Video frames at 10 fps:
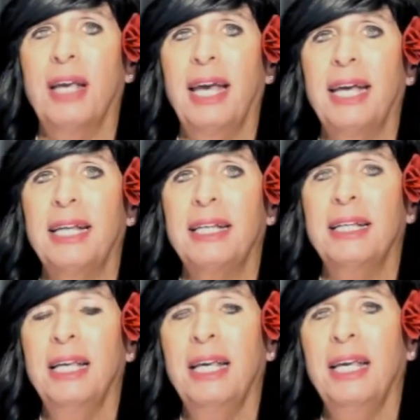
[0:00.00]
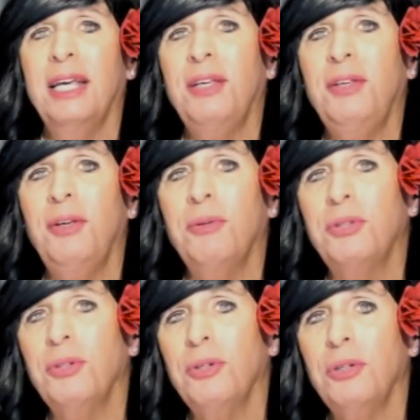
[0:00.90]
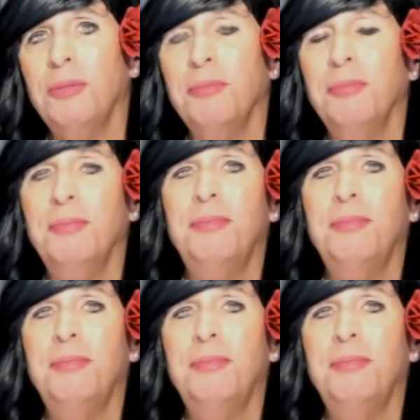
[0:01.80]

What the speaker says: and YouTube